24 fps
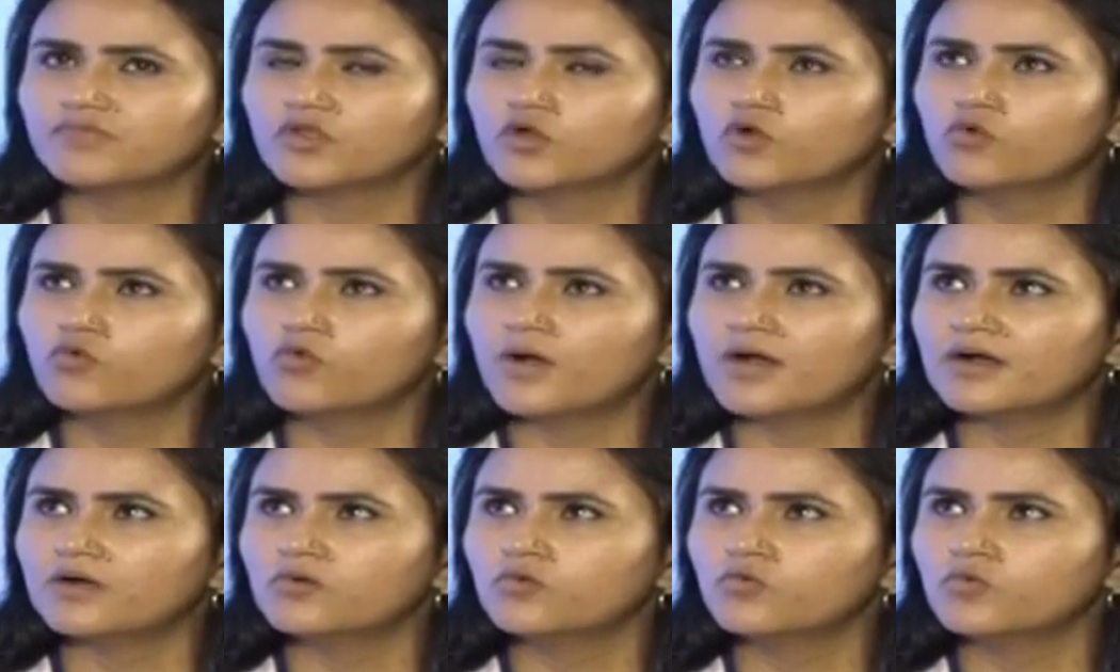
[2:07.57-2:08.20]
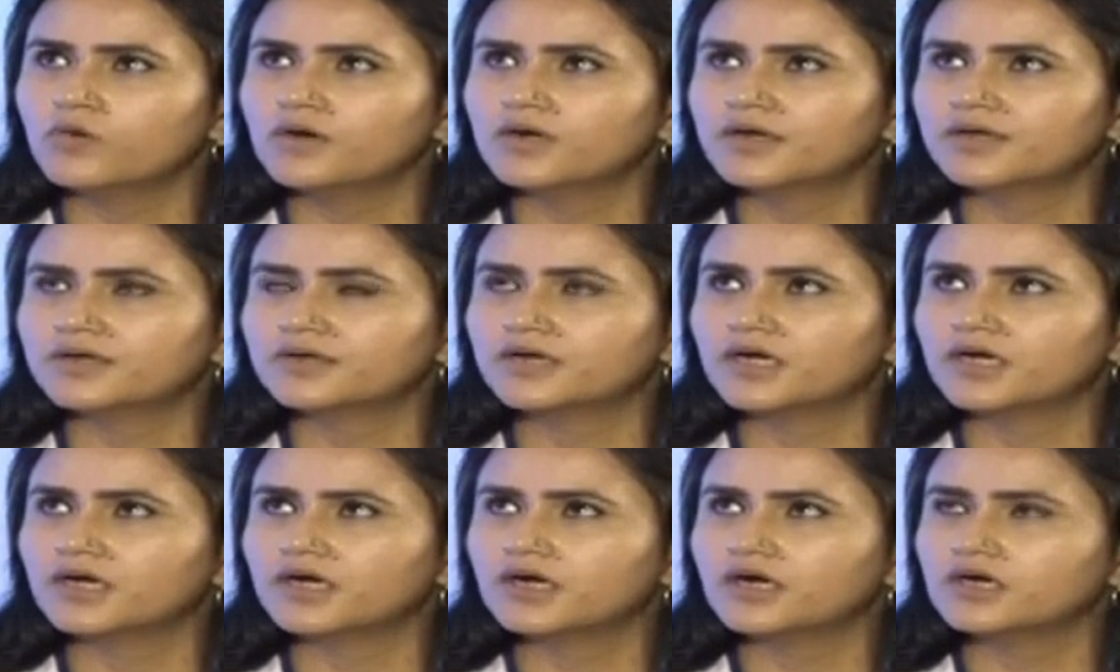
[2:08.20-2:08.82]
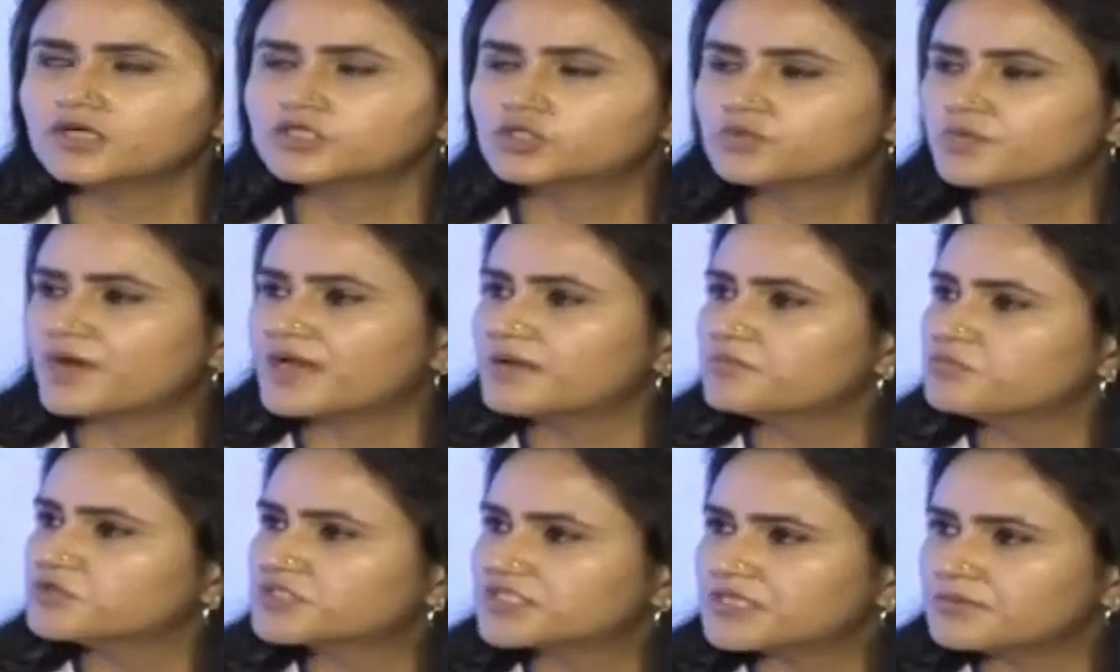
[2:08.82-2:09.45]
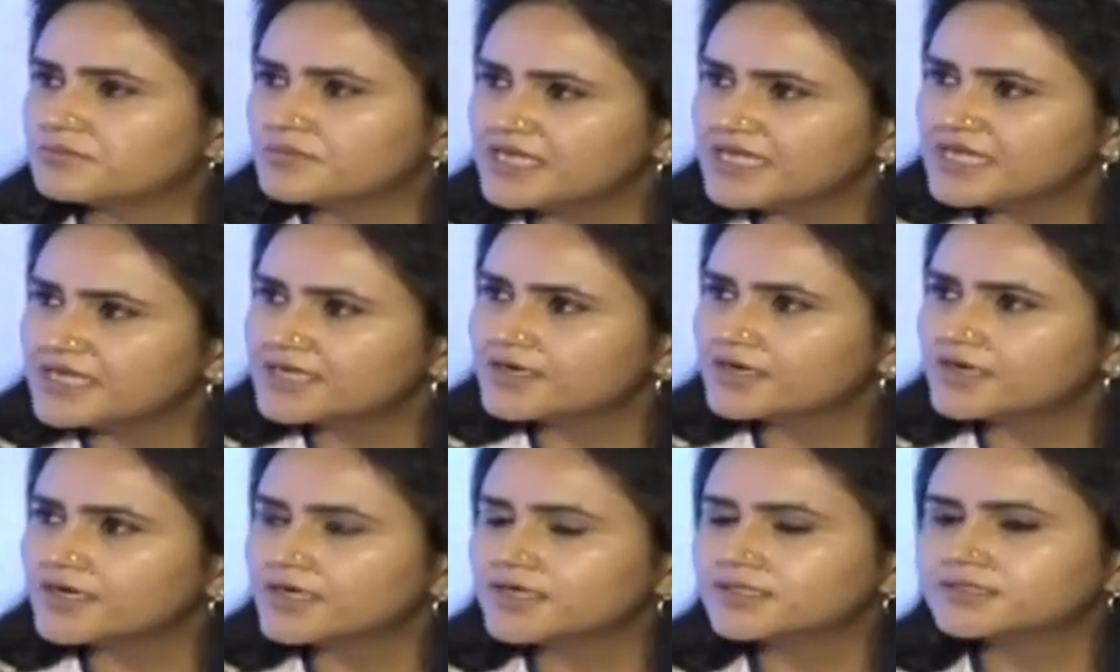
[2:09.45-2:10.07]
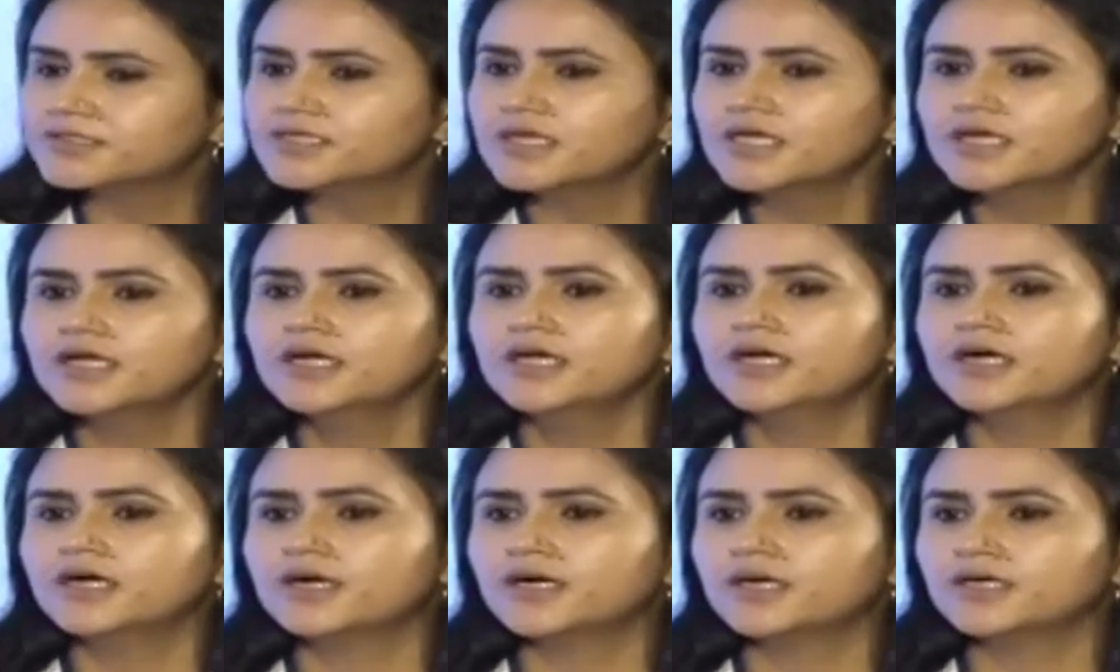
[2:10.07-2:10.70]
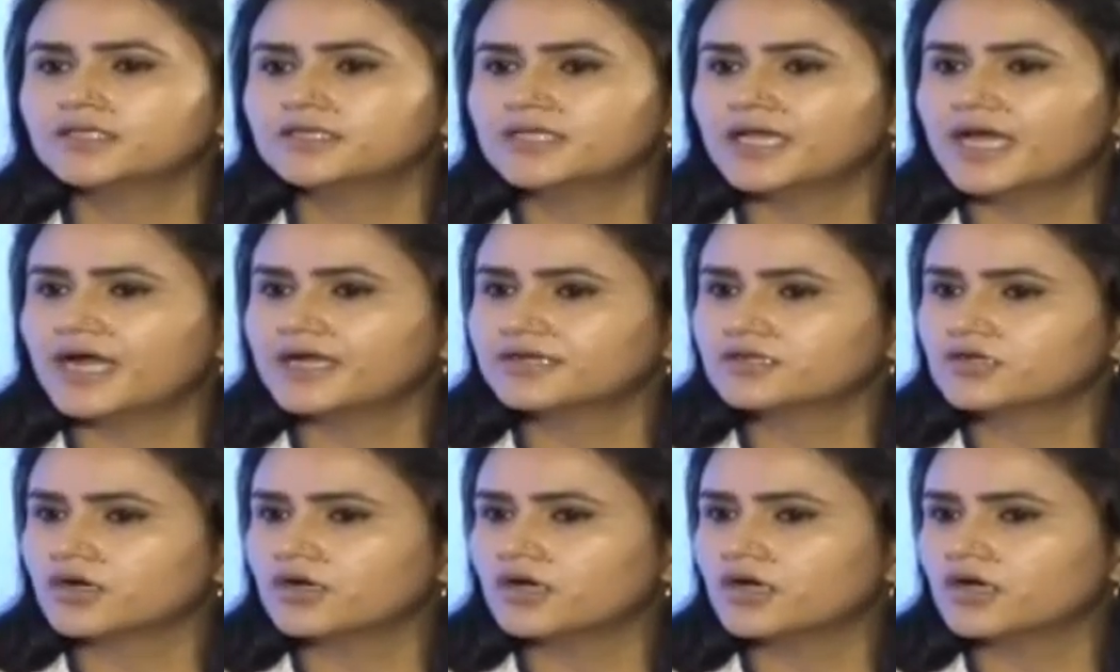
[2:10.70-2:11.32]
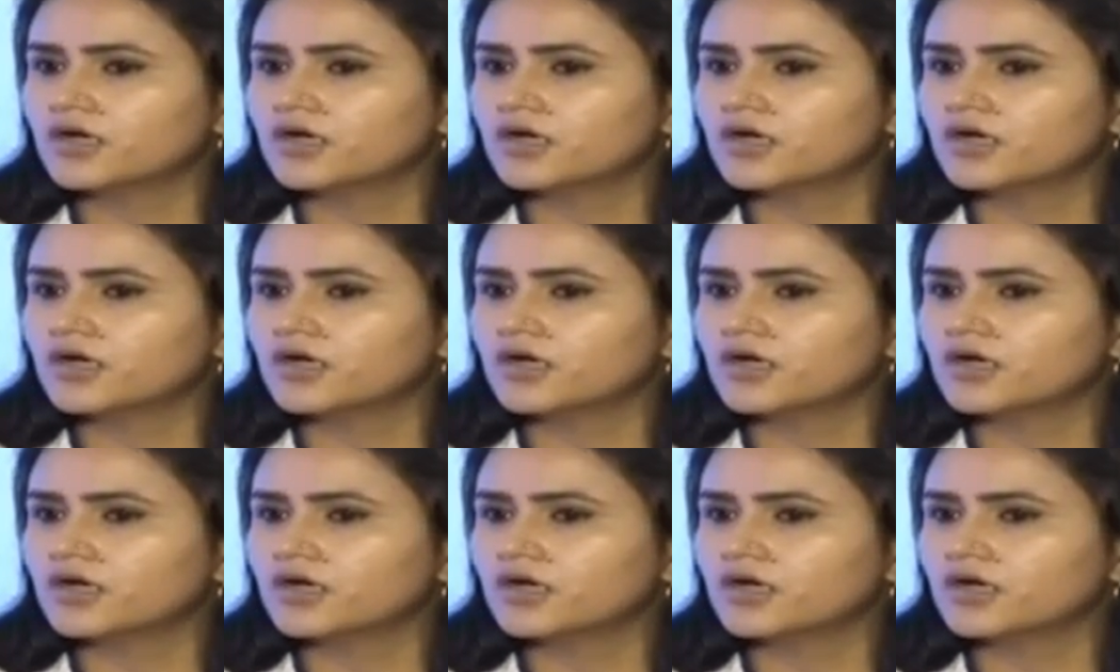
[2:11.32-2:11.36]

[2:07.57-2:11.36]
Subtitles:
who were erstwhile Muslim leaguers, they had